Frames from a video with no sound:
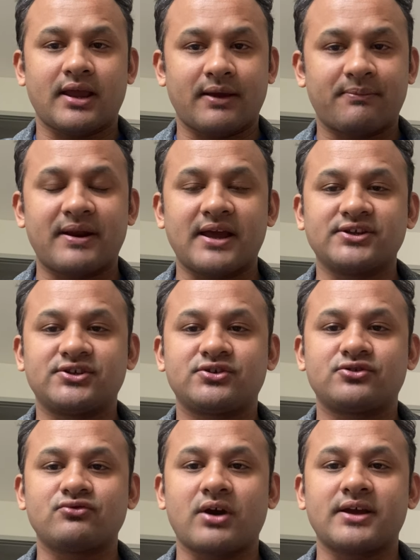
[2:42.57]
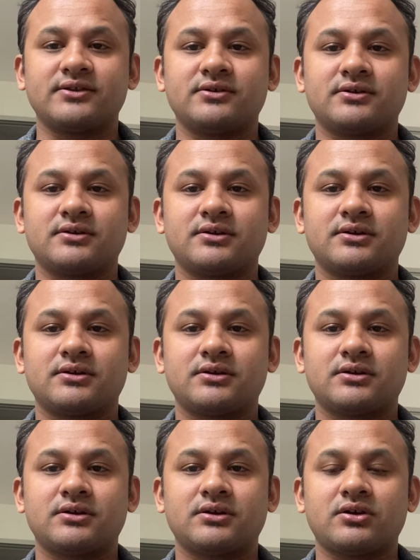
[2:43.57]
applies to either
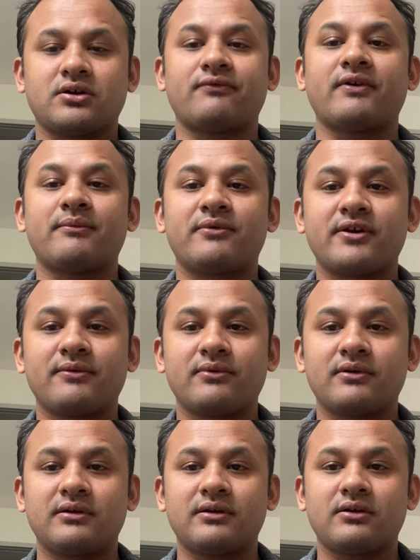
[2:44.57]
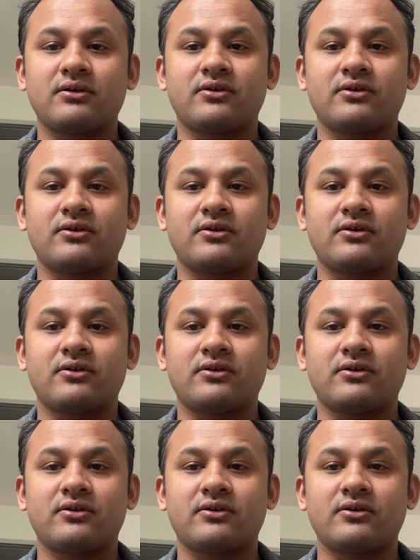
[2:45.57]
a favorable